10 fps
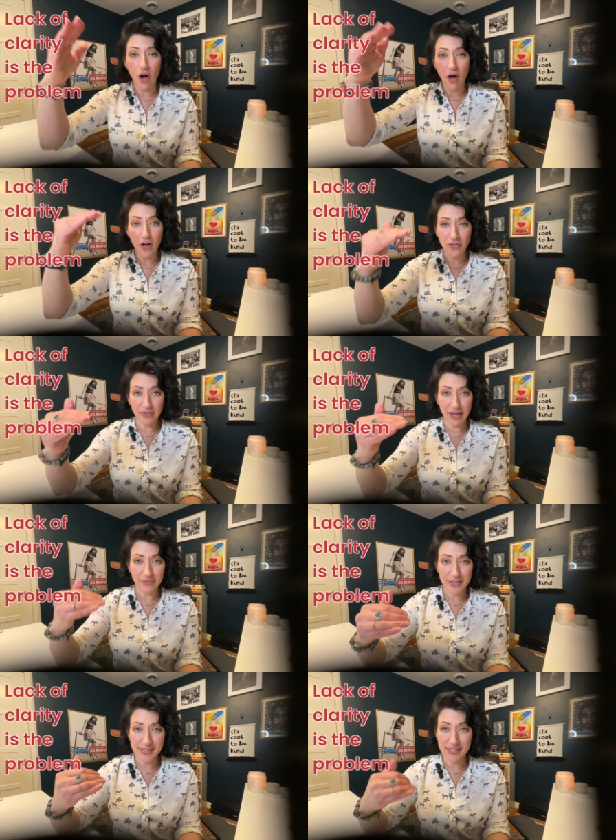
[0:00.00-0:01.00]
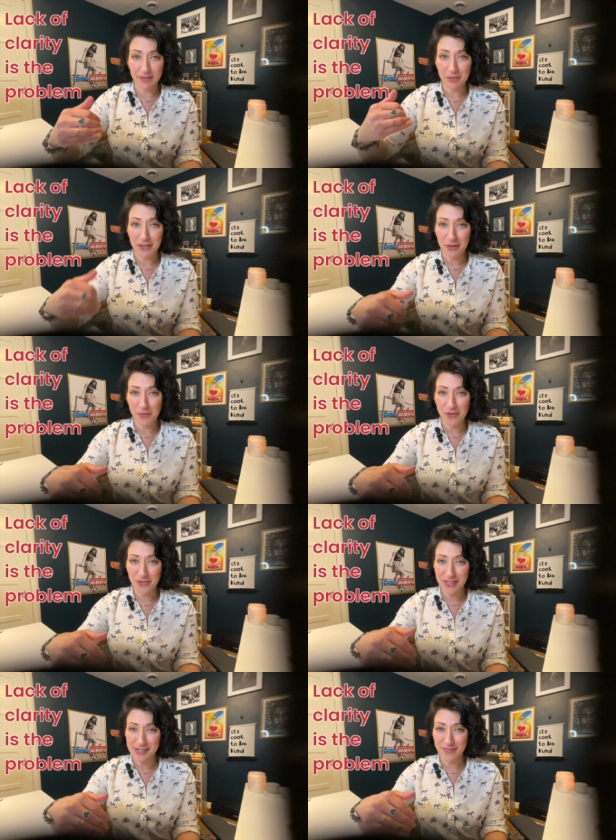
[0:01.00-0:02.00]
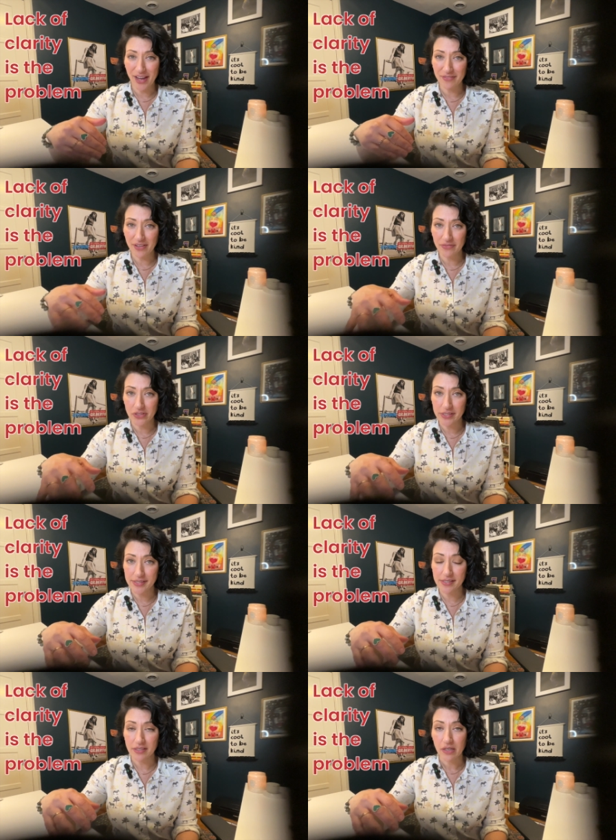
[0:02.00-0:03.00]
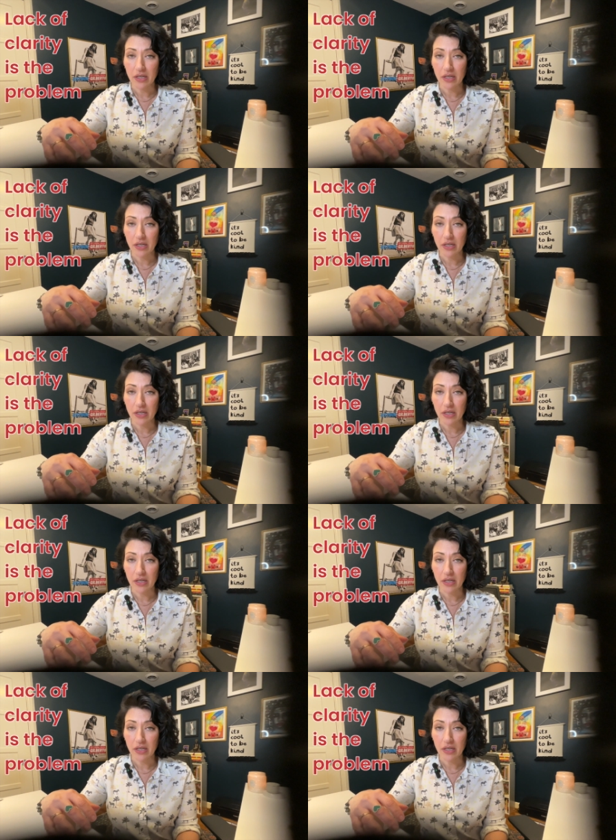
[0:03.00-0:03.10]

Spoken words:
all the levels, and I'm going to go over these 5 levels,